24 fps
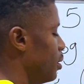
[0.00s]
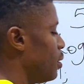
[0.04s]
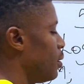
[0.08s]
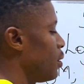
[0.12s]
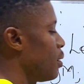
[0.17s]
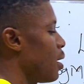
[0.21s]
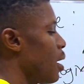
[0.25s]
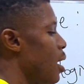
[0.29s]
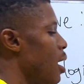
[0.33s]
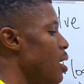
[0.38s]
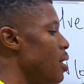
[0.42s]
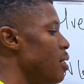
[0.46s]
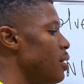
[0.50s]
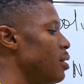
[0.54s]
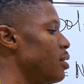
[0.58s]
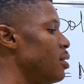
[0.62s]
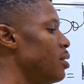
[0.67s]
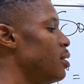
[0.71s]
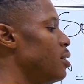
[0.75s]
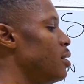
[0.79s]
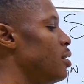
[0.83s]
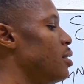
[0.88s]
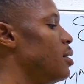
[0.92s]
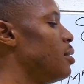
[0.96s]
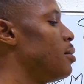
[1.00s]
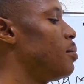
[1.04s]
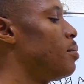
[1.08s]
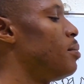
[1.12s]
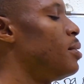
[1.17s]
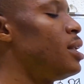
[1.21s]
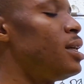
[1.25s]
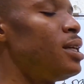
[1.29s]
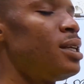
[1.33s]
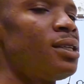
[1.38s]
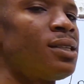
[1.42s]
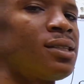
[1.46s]
Okay,
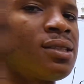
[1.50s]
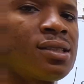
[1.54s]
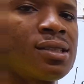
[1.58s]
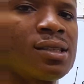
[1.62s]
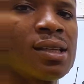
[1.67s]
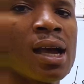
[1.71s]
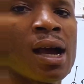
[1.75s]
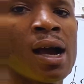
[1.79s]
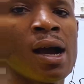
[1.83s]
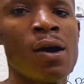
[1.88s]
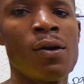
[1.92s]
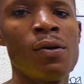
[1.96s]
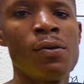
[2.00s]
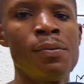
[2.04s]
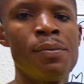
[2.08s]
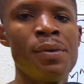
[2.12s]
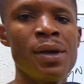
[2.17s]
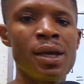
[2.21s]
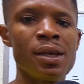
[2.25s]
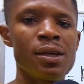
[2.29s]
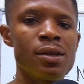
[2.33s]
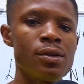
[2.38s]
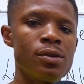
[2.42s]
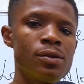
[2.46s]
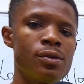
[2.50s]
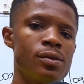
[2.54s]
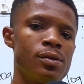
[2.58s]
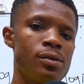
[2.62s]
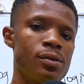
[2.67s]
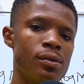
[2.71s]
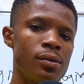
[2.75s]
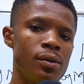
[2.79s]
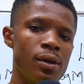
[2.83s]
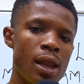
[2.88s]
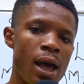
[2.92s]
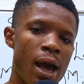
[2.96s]
please, I'll beg you
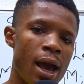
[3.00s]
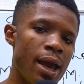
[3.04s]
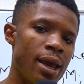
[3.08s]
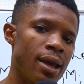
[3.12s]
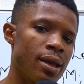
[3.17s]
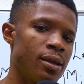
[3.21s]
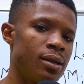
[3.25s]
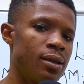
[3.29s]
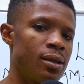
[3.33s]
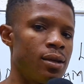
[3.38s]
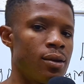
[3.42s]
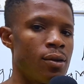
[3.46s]
to like,